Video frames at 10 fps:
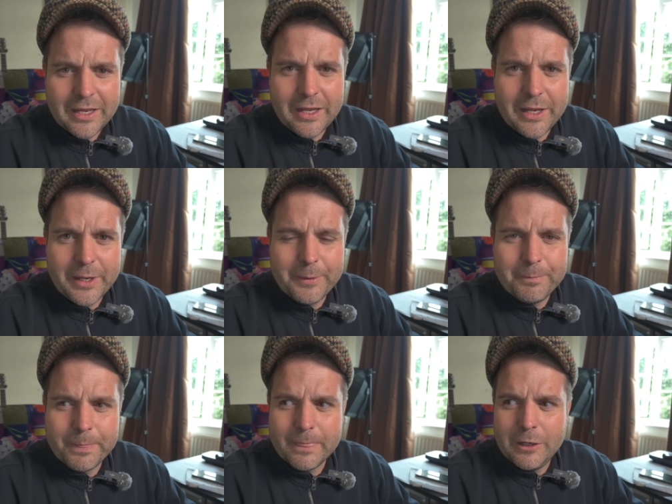
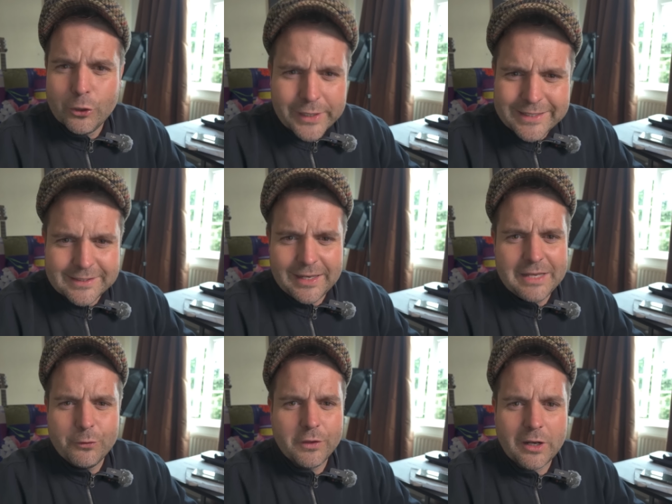um, looking to
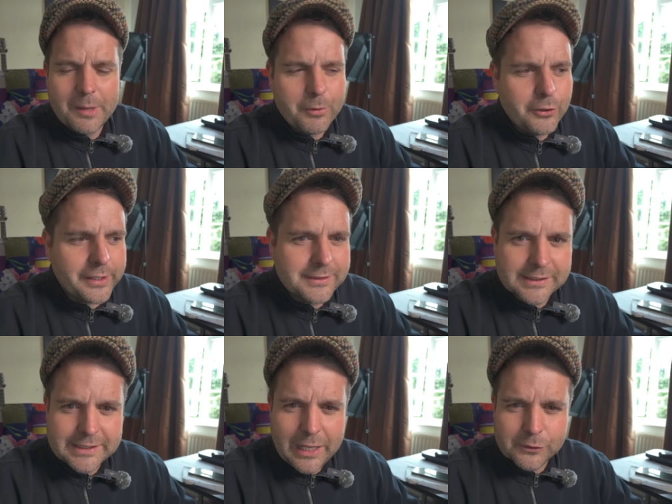leave or the club are looking to
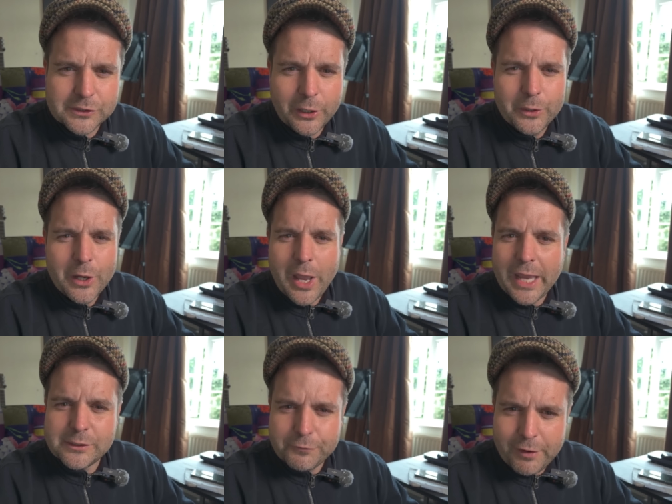sell. So
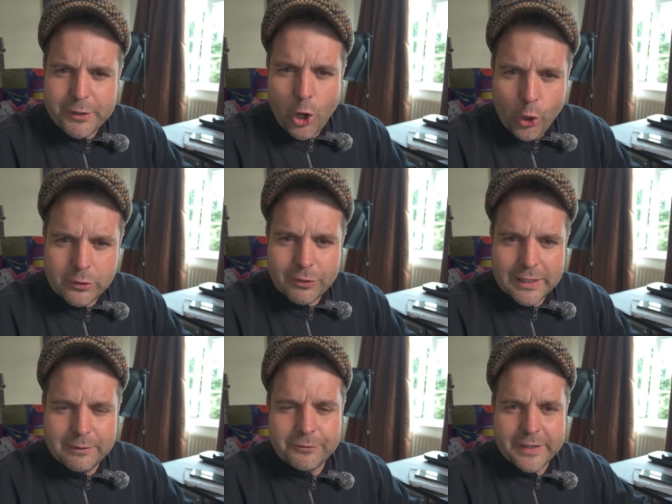it's a very odd
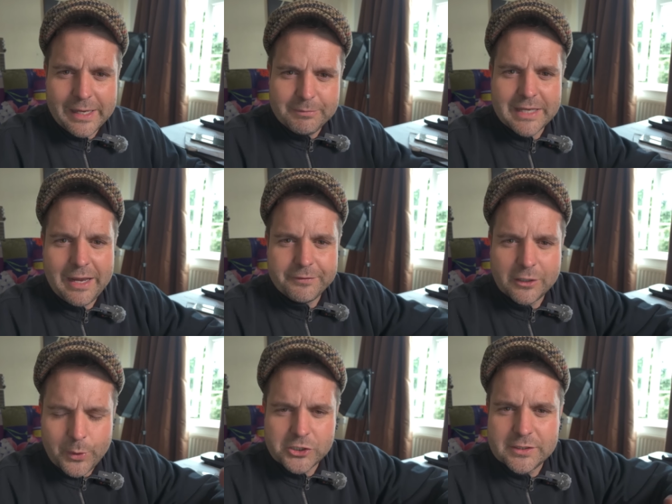thing for him to have a
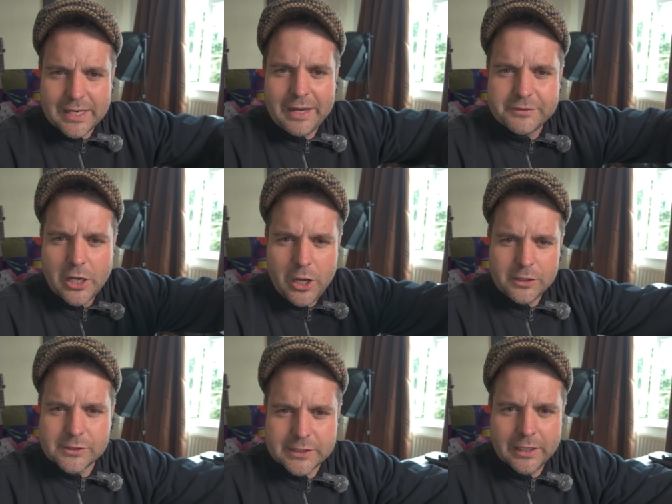question to have to
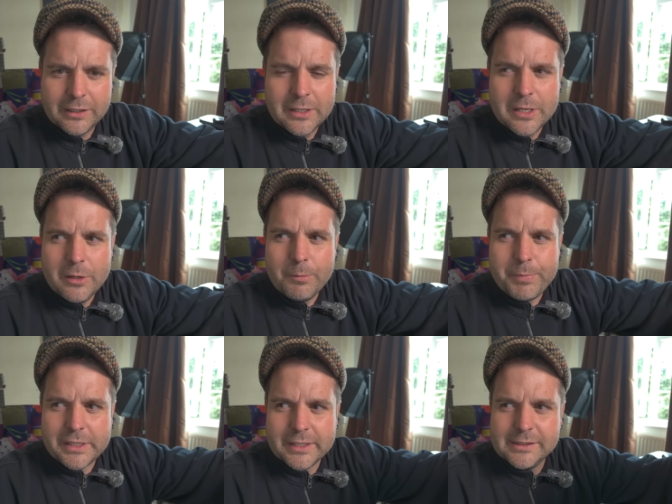answer
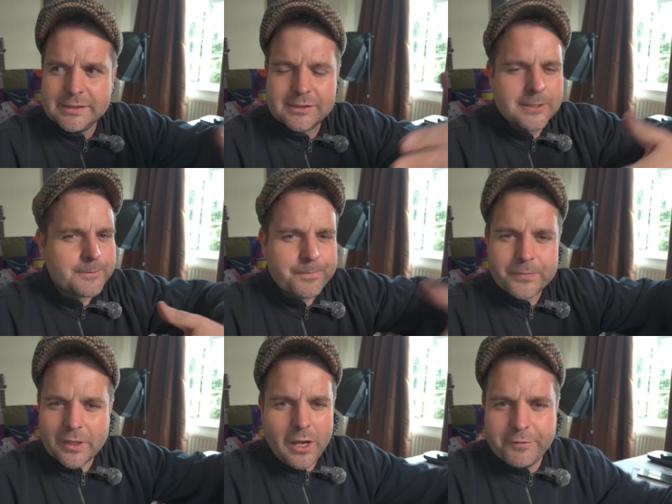because
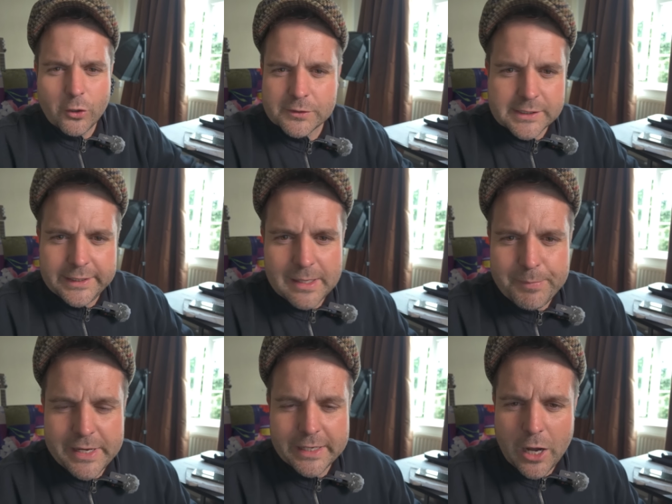I've not seen it
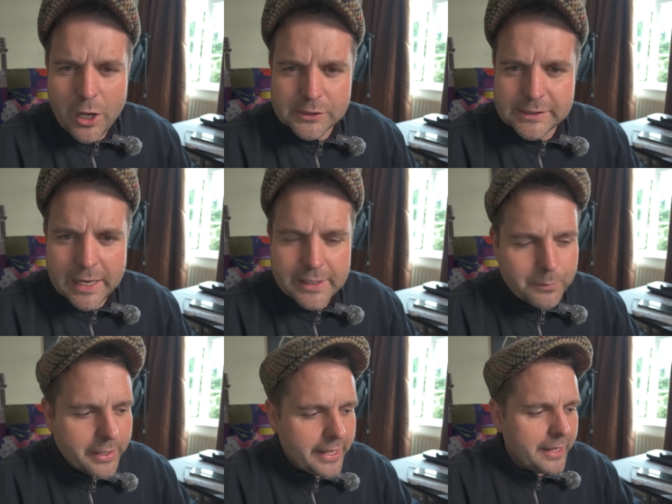being asked
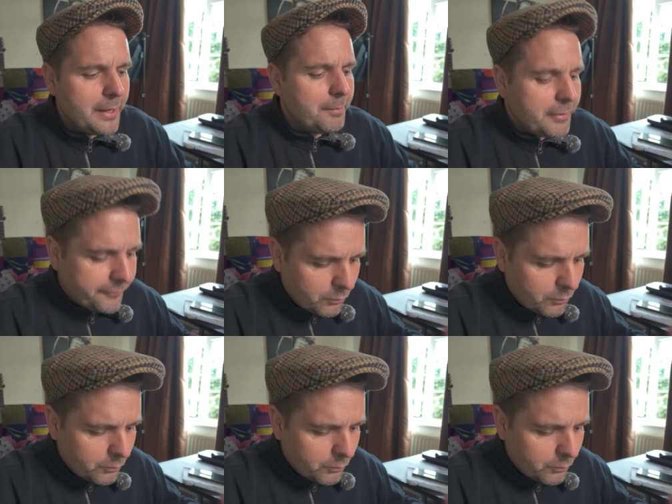anywhere. But